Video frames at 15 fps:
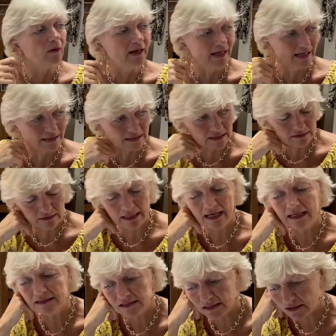I had
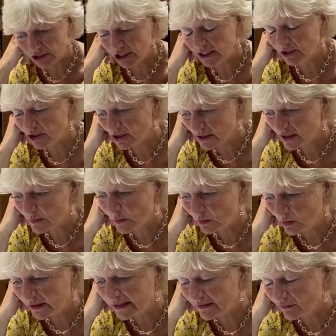to change the spool
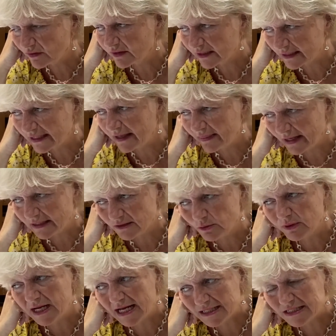and everything like that. No, I
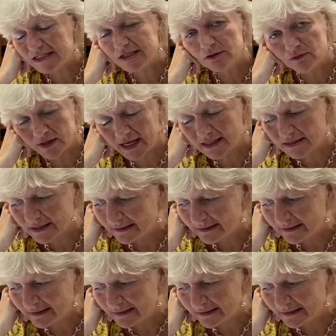had to do that.